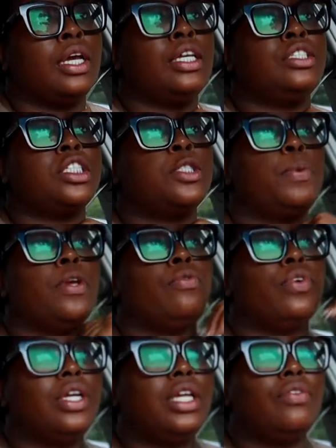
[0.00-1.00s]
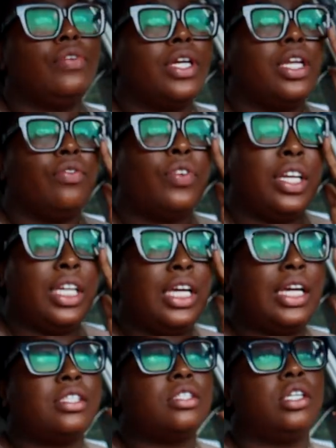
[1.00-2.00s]
and just be really, really, really
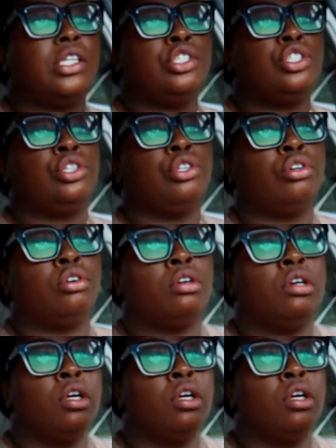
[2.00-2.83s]
intentional